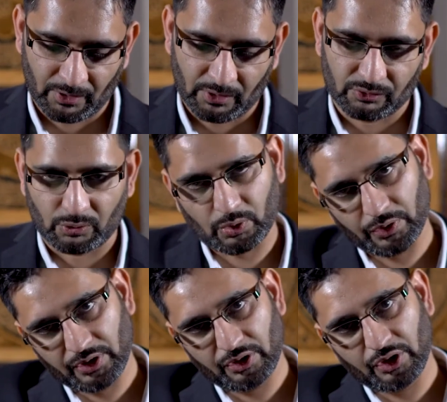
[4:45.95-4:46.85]
So
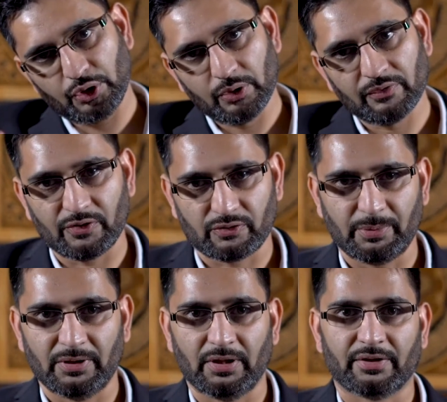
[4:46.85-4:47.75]
couldn't the universe
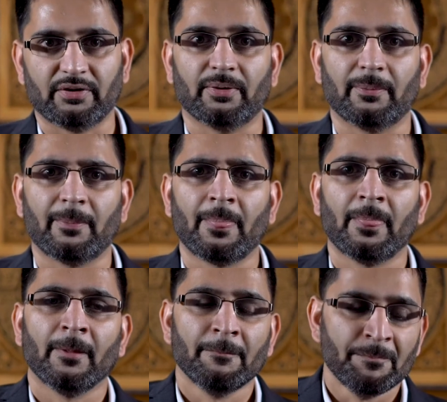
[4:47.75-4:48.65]
be like that?
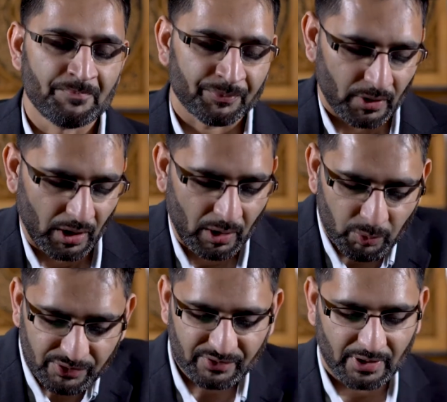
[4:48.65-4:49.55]
And
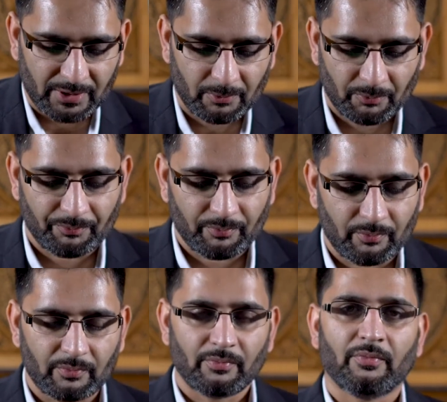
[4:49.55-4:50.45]
we say
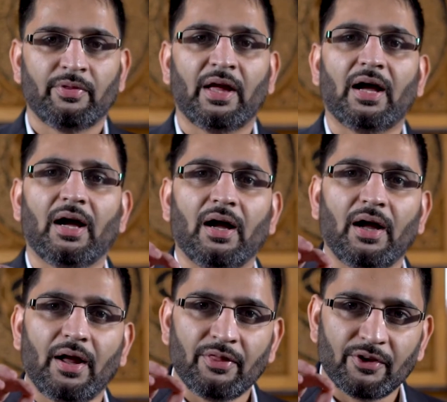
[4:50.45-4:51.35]
that
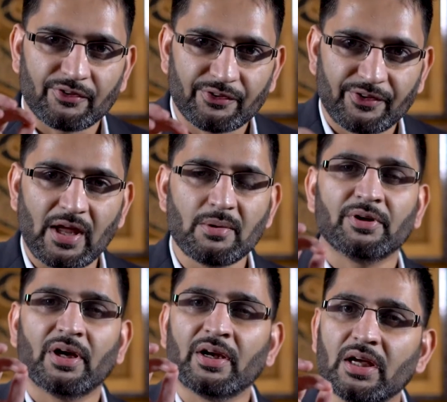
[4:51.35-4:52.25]
the
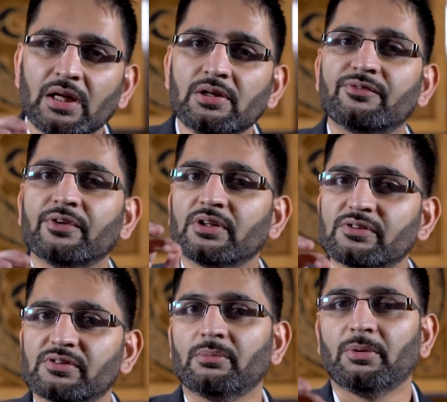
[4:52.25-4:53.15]
statement, an infinite
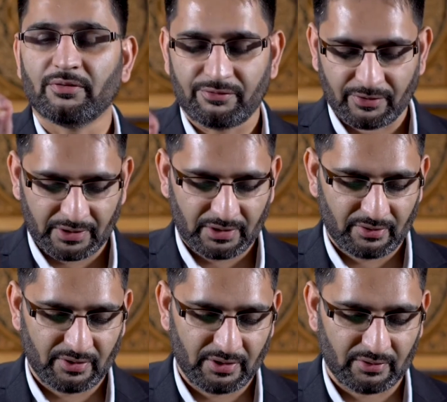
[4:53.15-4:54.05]
sum of finite
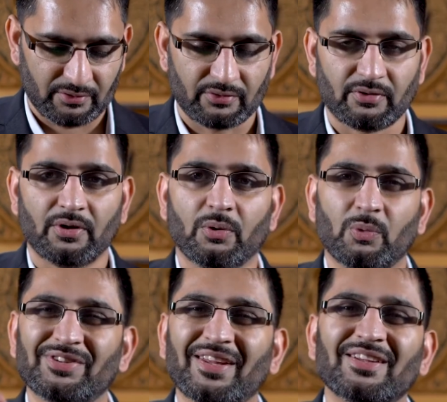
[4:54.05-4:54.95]
things,
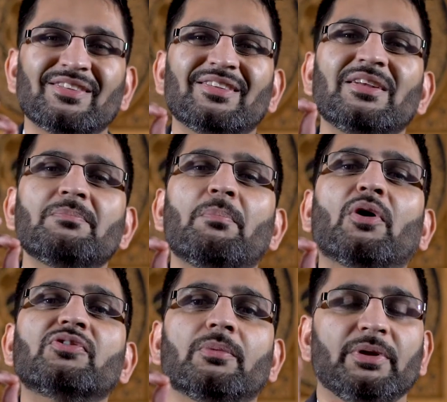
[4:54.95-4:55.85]
we say this is an
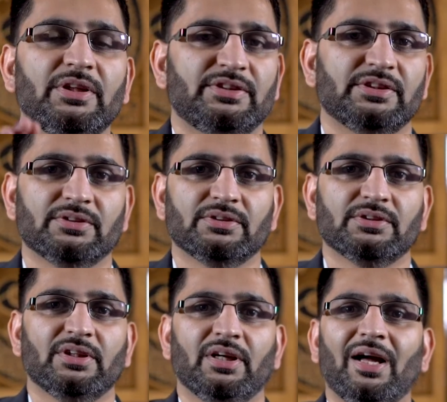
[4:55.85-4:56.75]
impossibility,
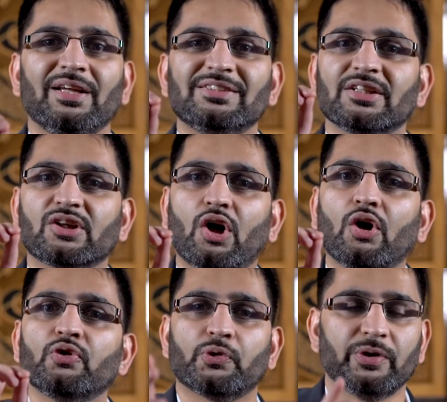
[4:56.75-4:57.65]
and it's a
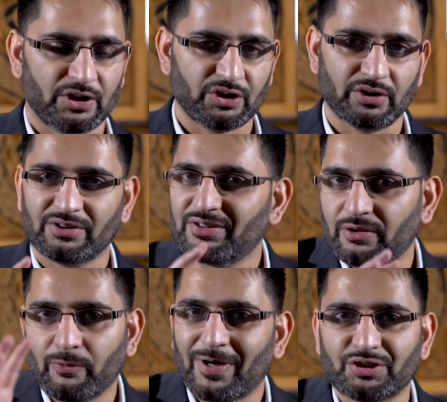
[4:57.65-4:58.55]
contradiction. It's an
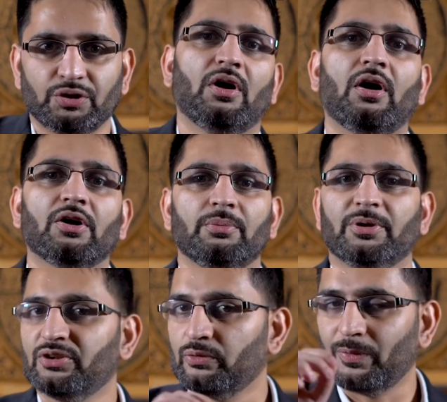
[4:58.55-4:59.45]
irrational
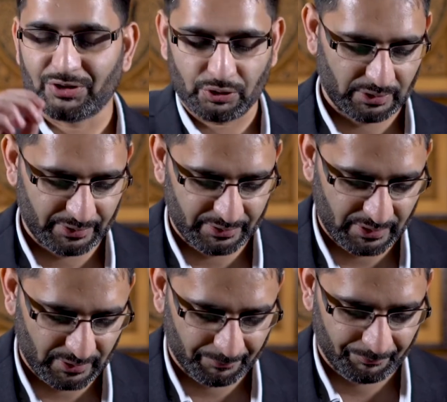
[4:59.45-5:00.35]
argument. It's a rational idea.